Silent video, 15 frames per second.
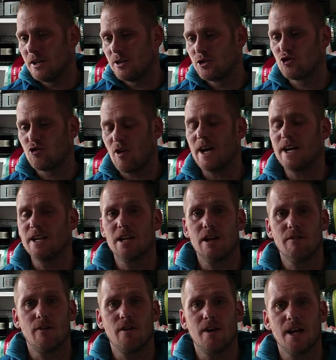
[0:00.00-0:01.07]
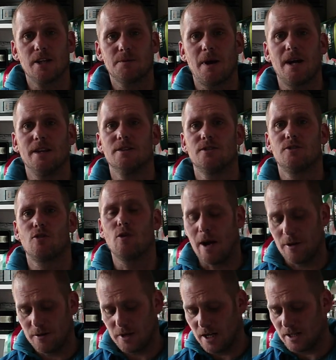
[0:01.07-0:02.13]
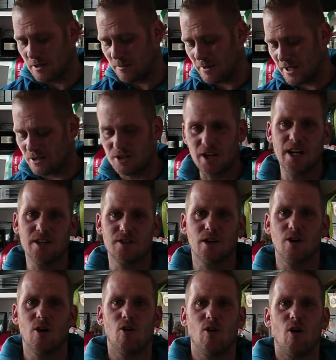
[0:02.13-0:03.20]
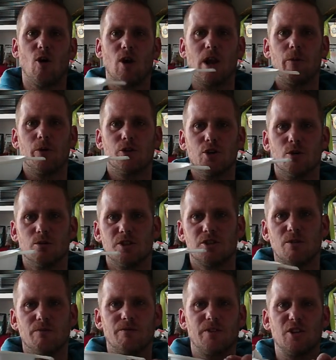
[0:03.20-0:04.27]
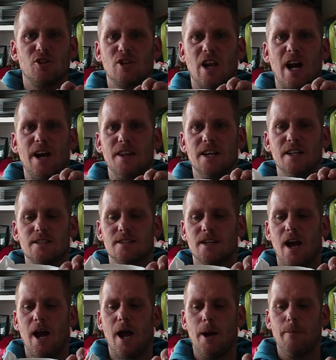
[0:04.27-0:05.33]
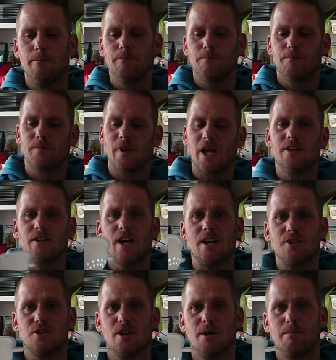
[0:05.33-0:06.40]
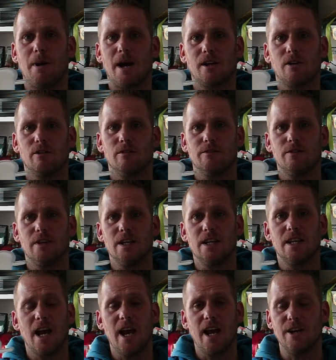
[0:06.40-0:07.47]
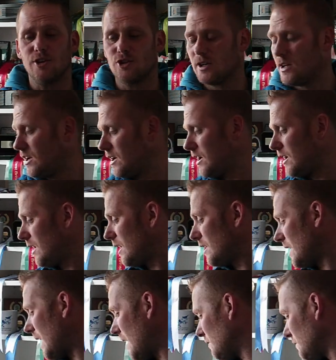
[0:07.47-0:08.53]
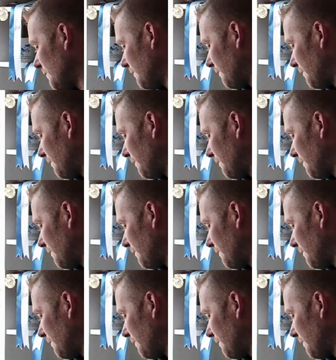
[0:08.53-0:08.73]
trying different nest pans throughout the years. I mean, years ago, all I would use something just like this, um, attached to the back of the cage. Now,